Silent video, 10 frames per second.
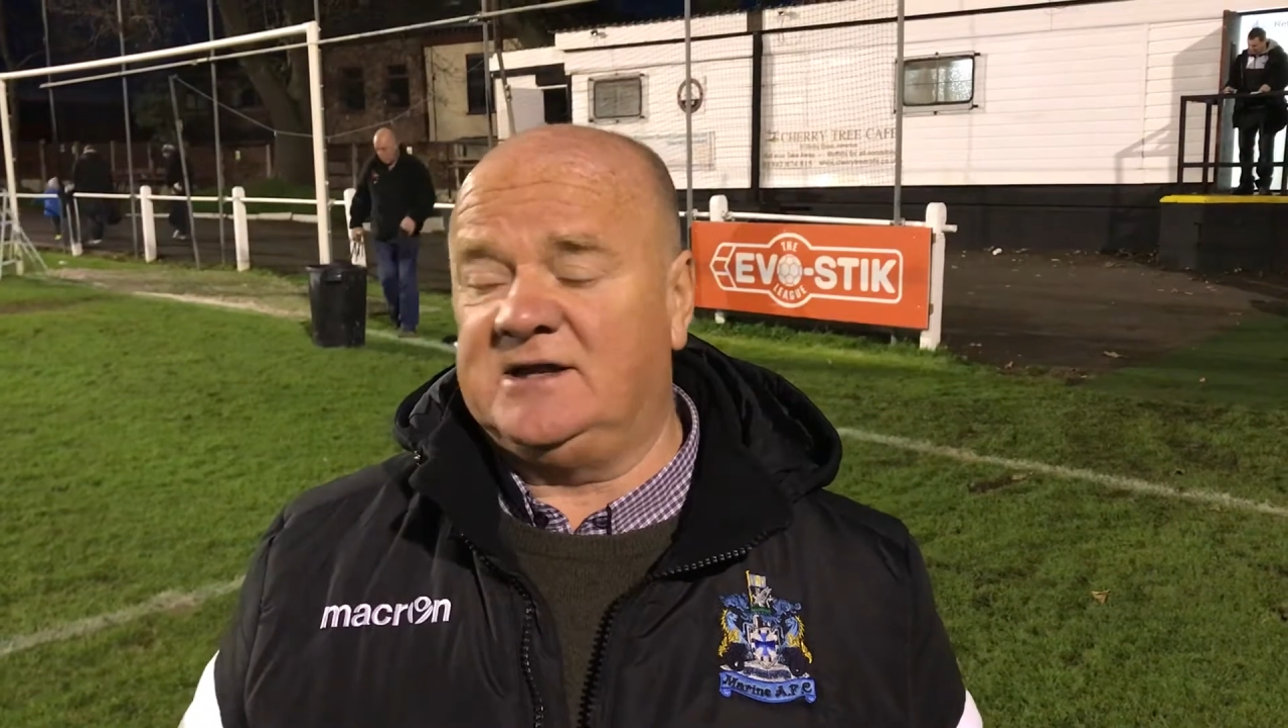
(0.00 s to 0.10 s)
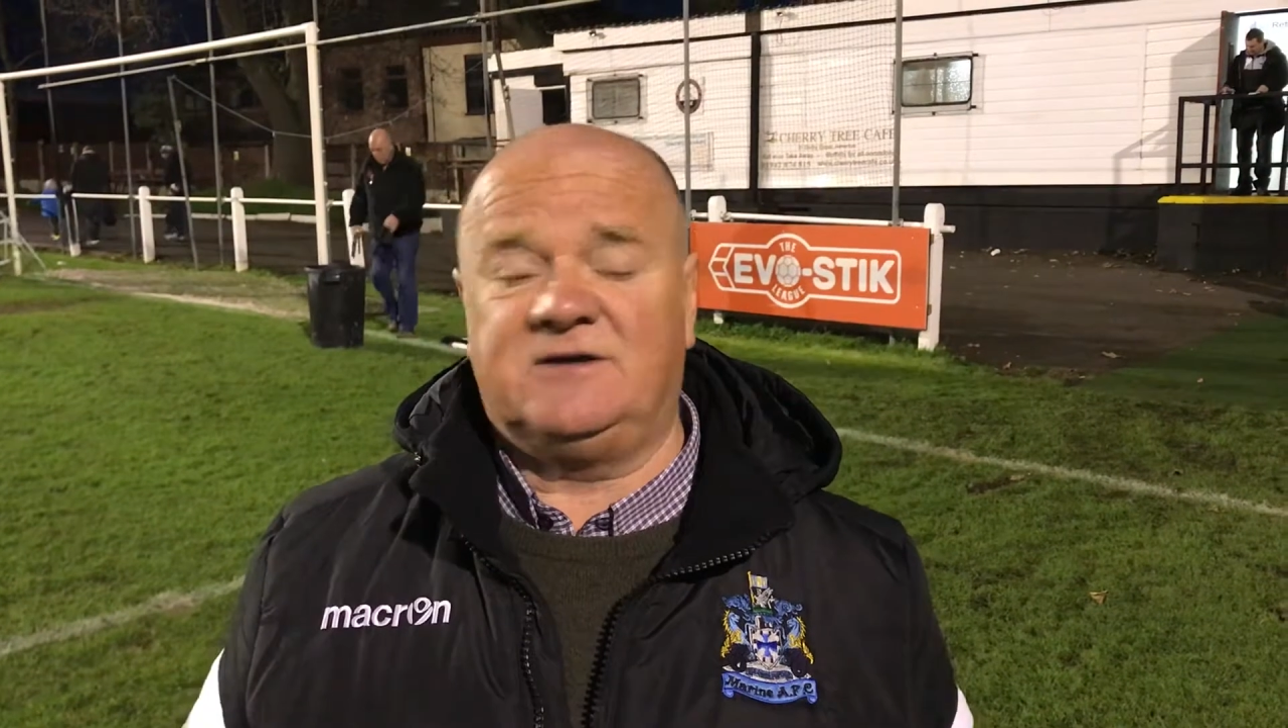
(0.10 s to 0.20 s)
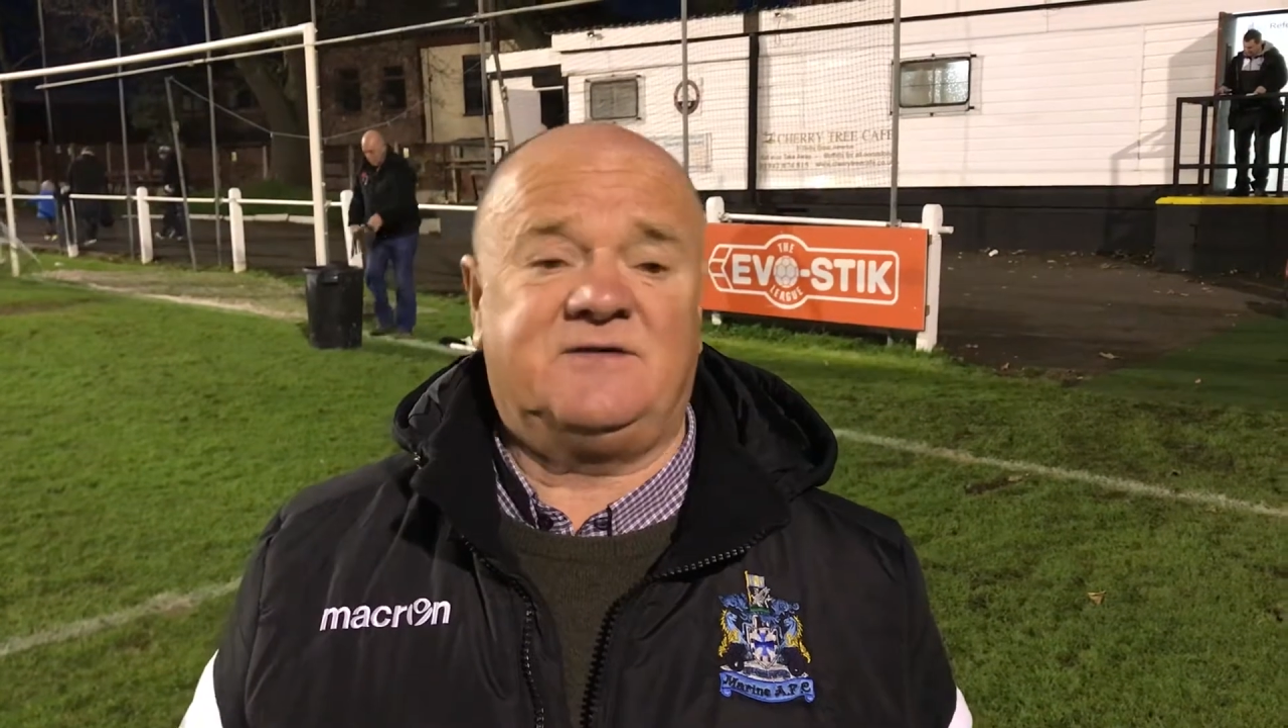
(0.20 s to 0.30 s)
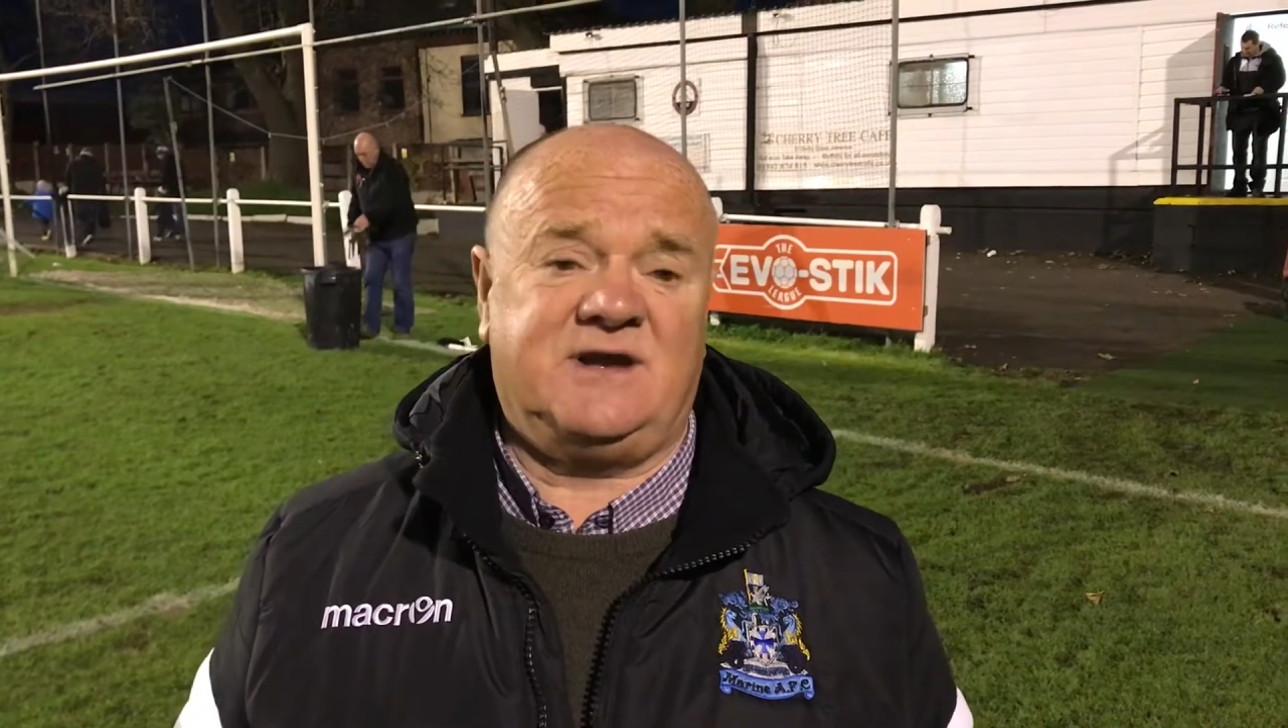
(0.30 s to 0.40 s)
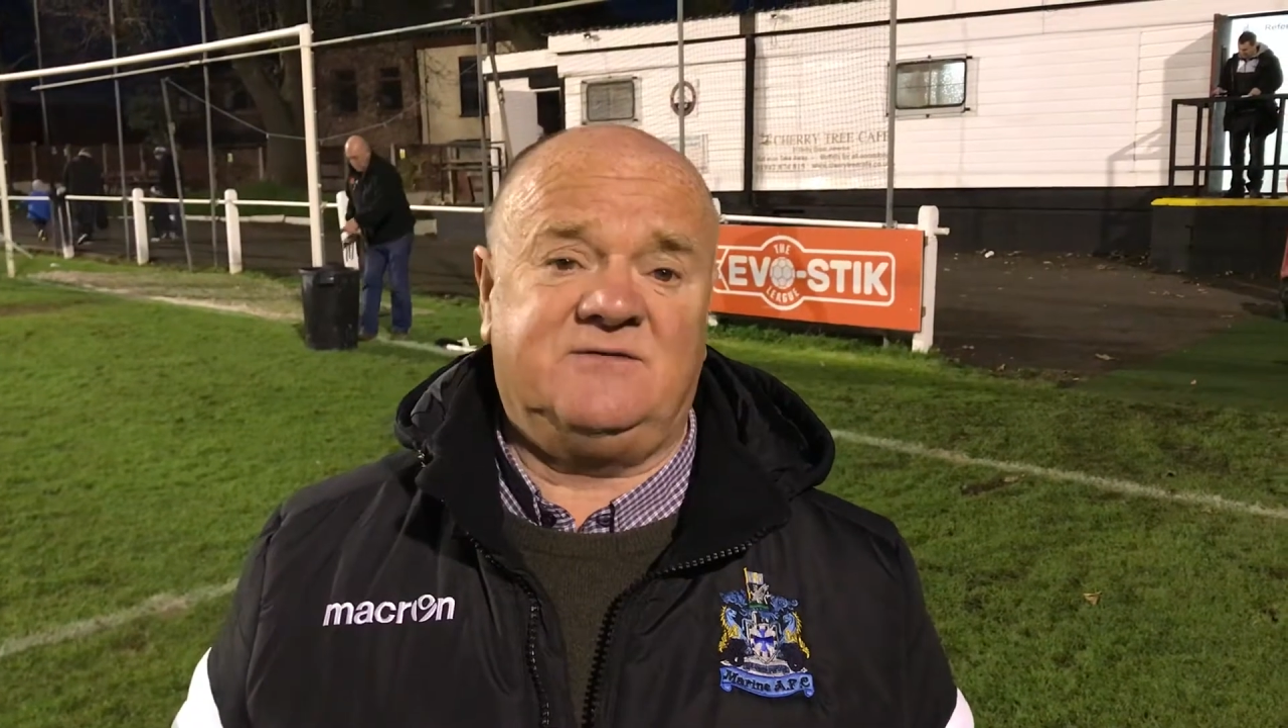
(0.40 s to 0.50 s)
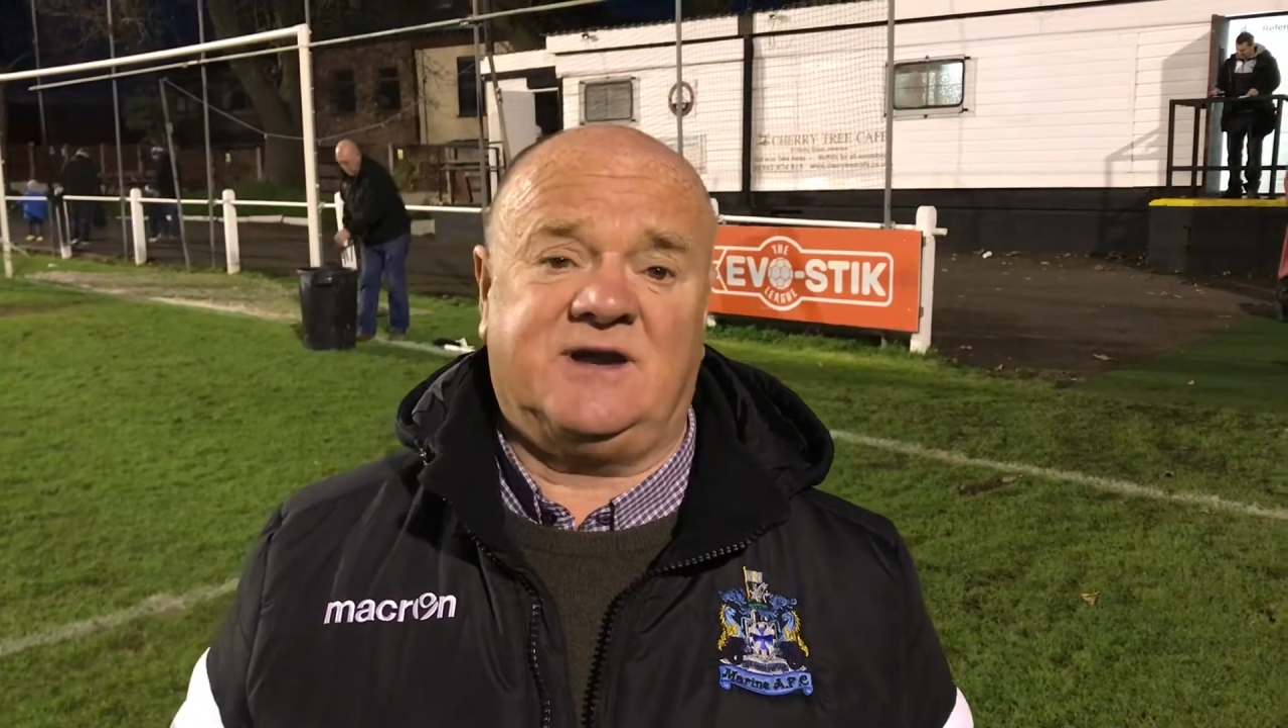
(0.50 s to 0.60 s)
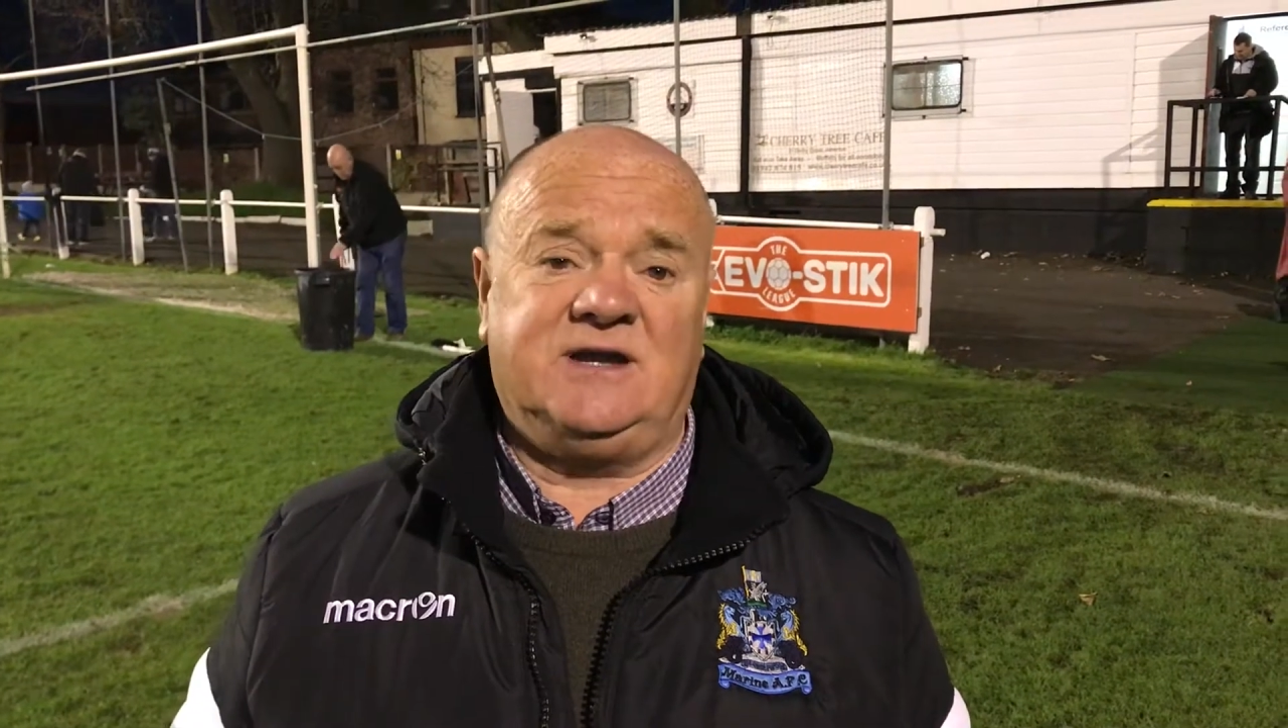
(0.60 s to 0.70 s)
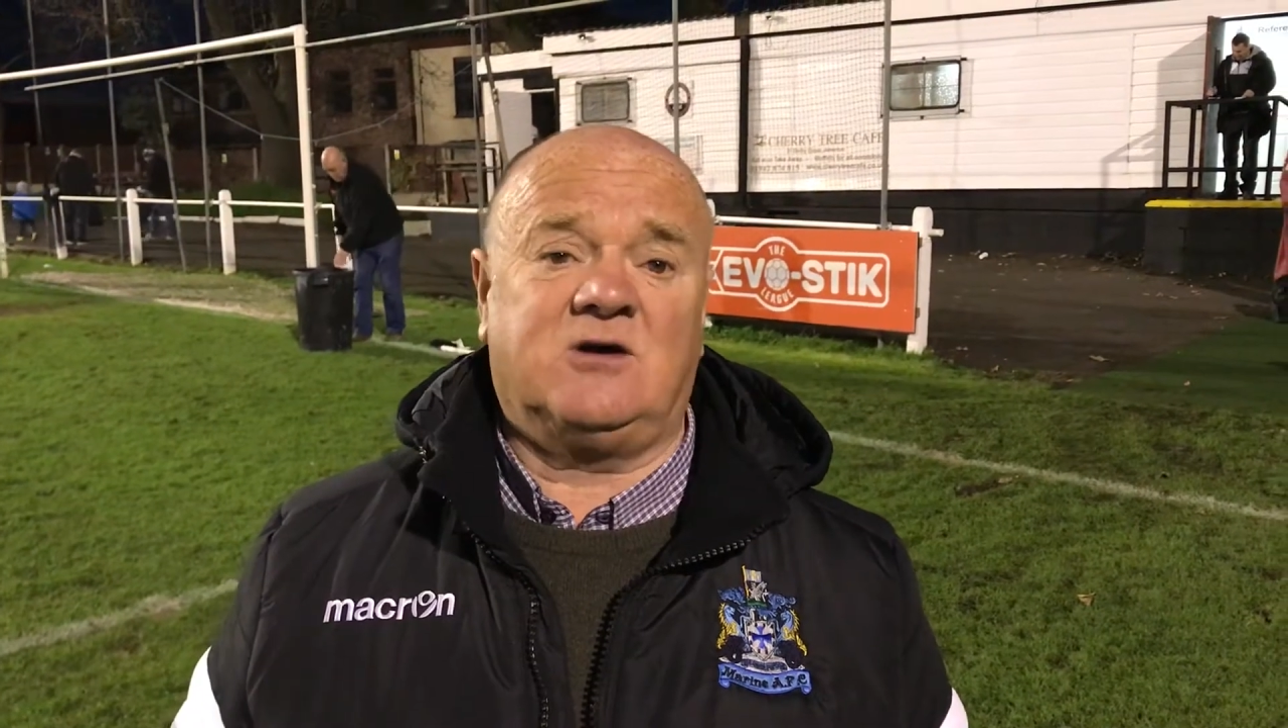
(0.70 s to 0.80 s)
they're a very, very